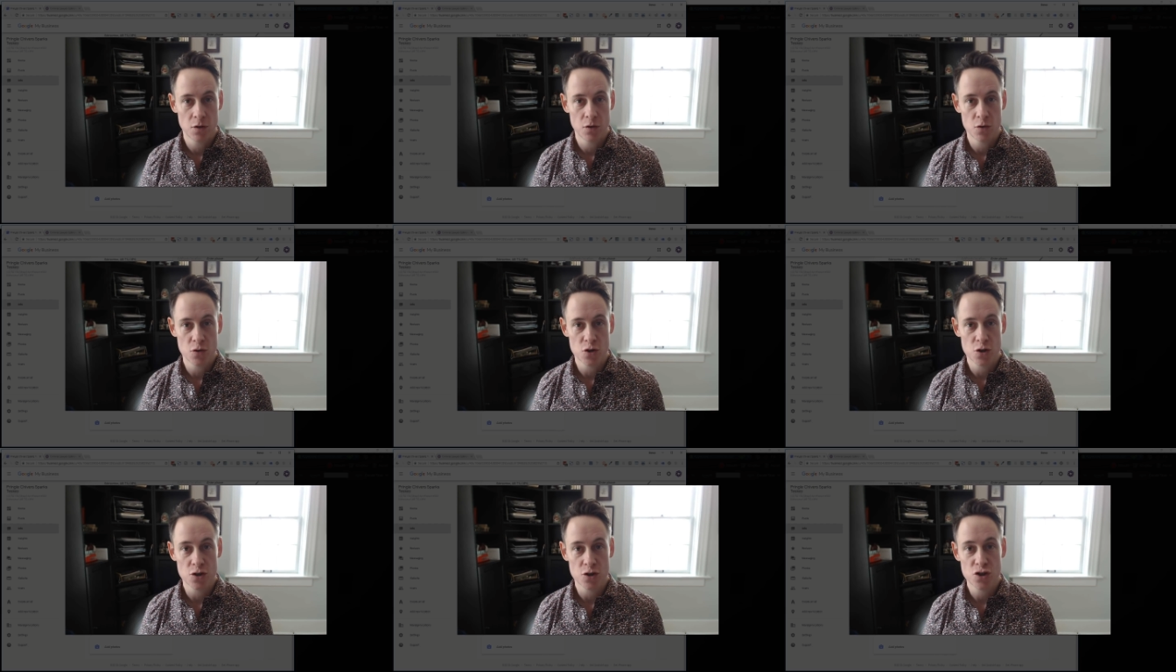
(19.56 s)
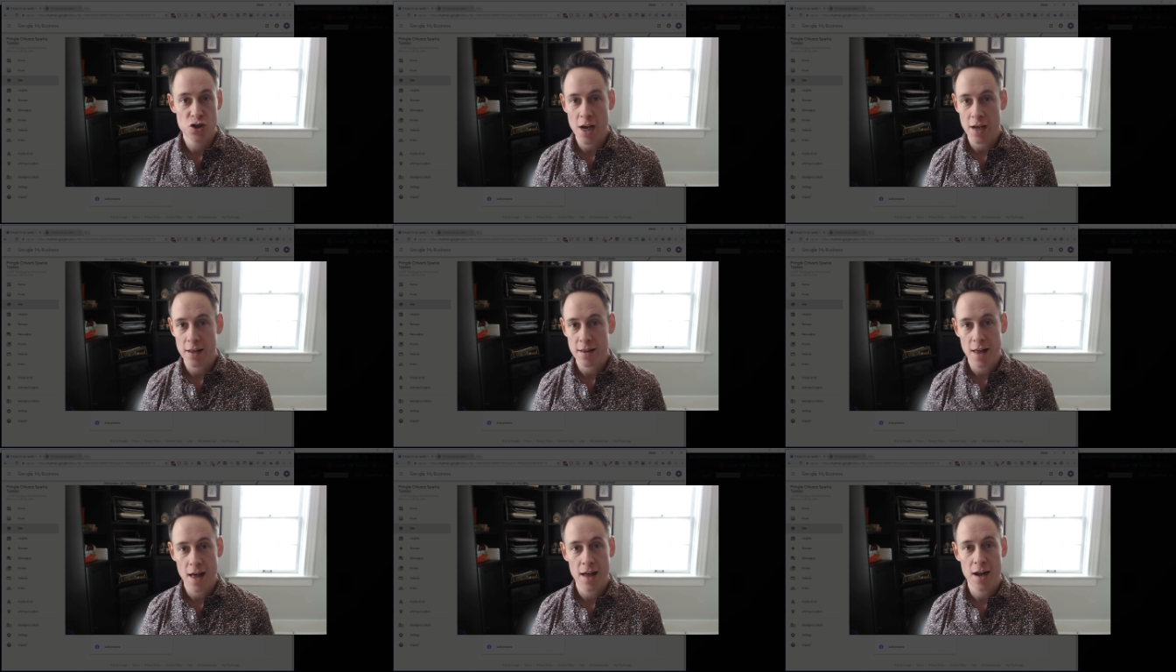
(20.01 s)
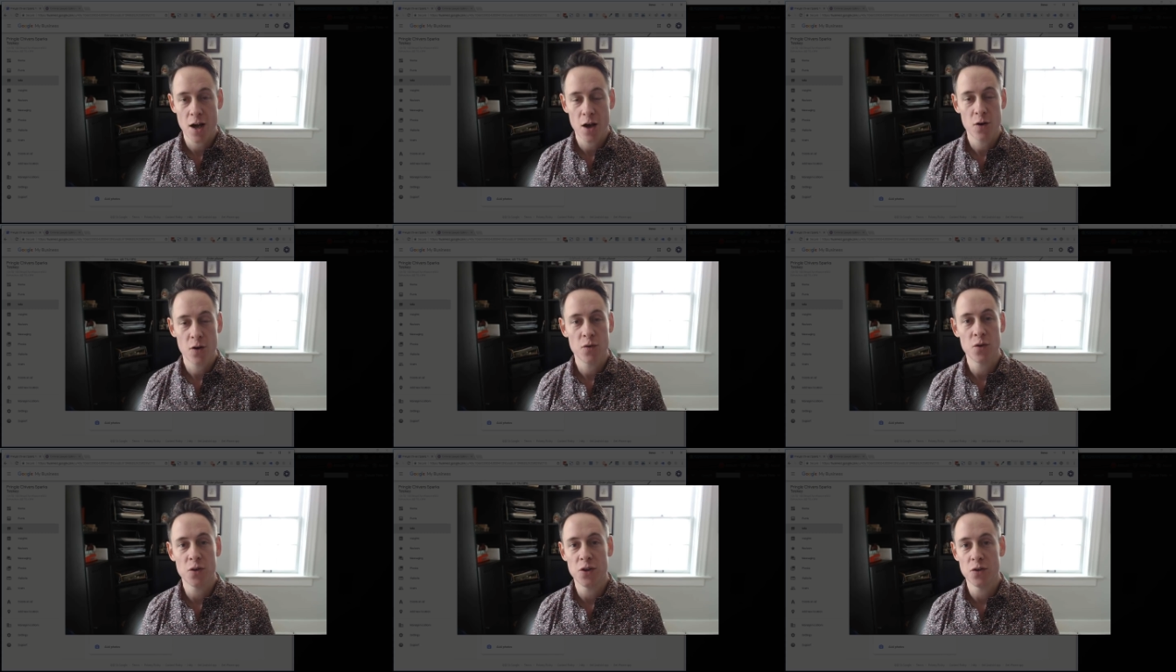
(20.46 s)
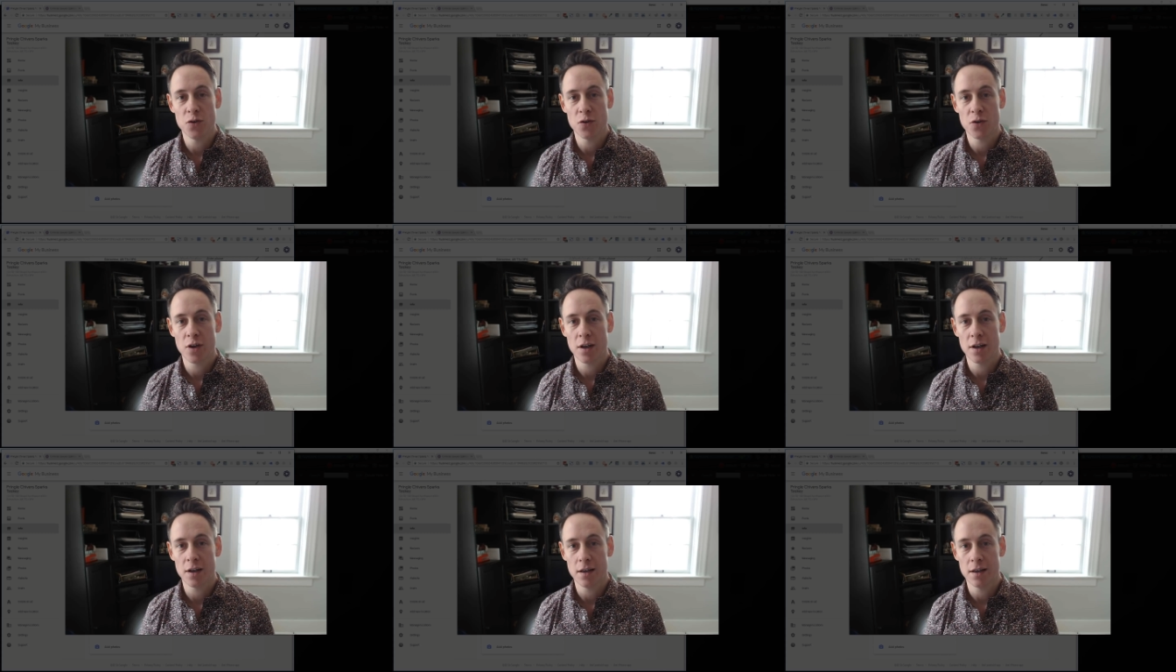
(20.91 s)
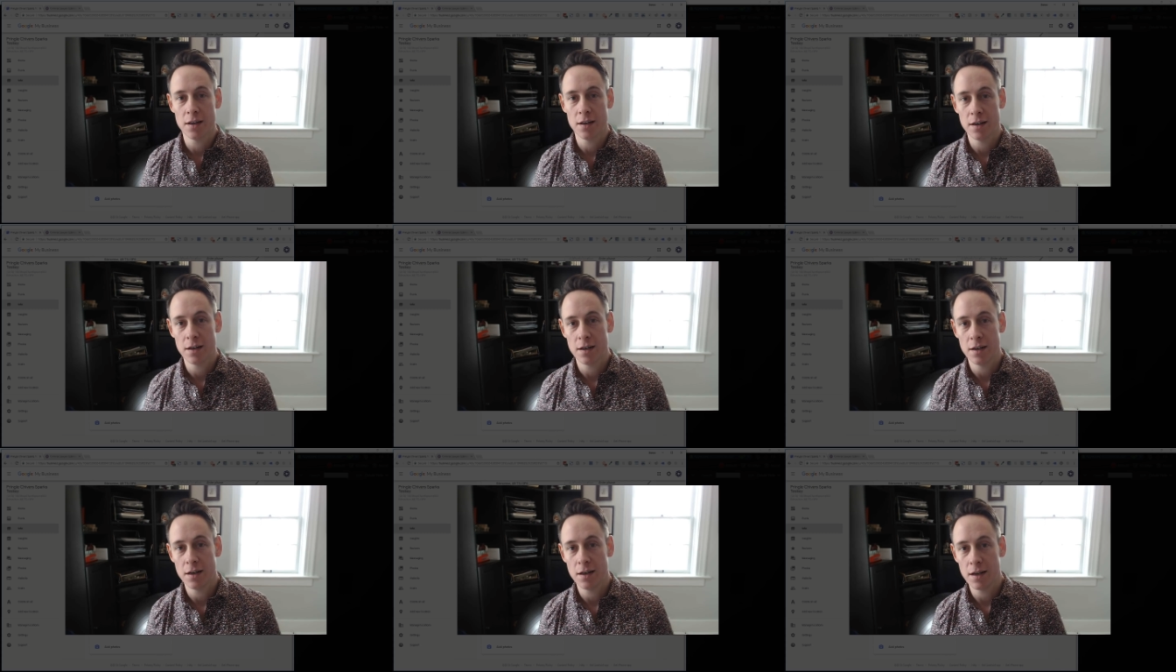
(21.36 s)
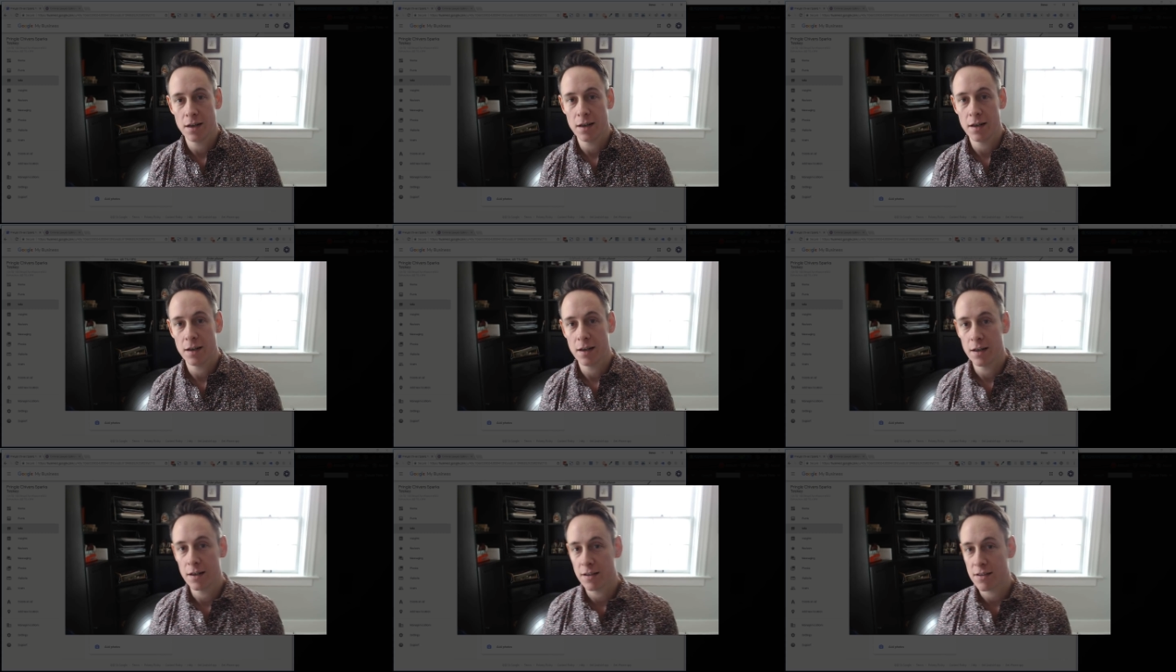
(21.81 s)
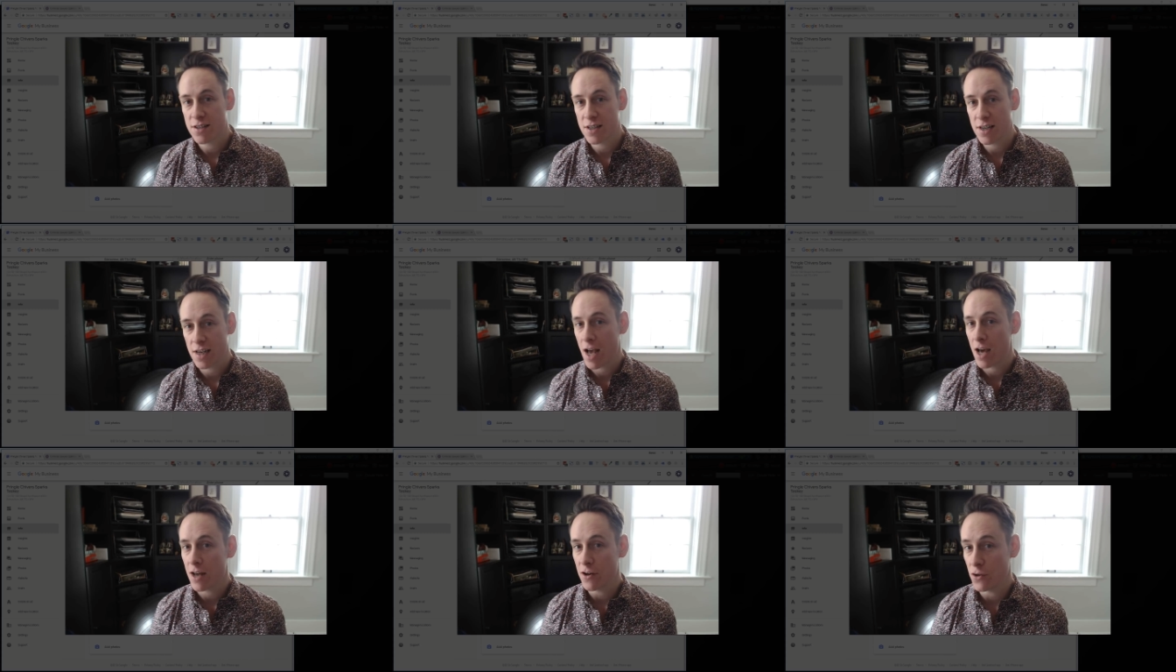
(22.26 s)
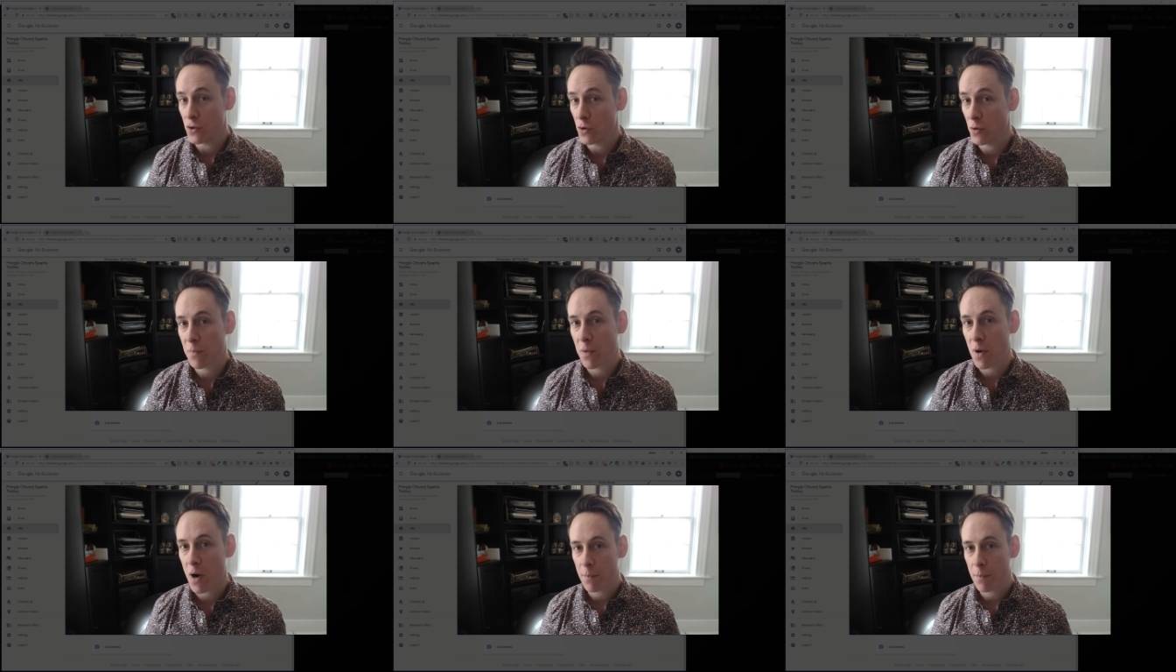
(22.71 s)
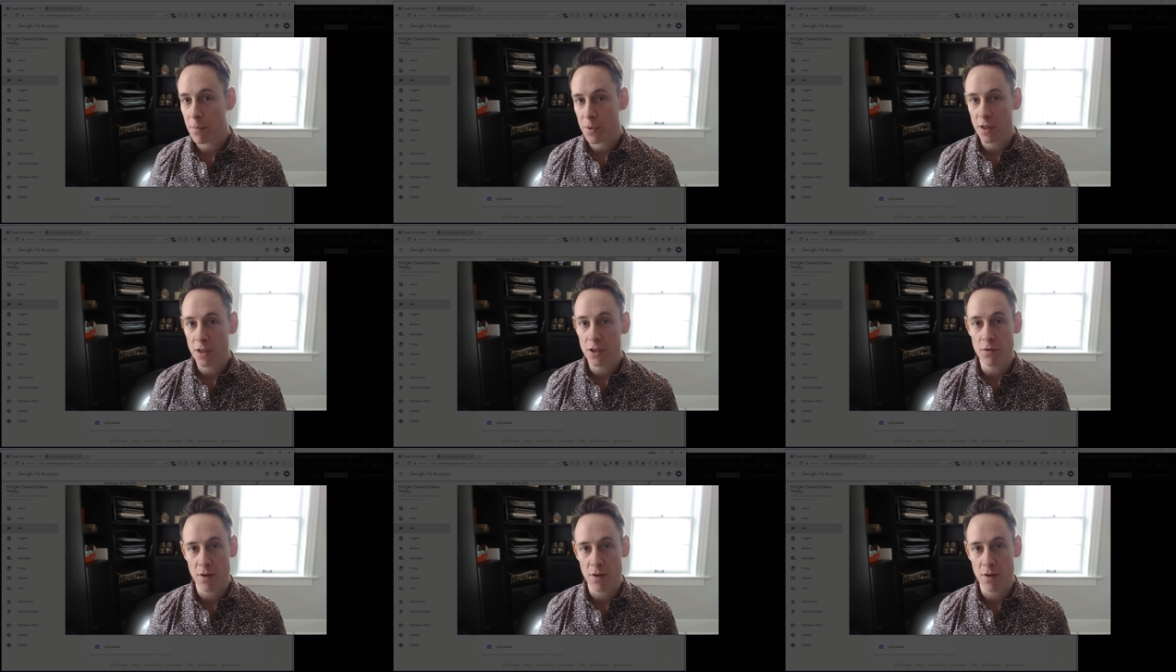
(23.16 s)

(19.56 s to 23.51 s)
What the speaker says: should check that out. You can see how to do it properly.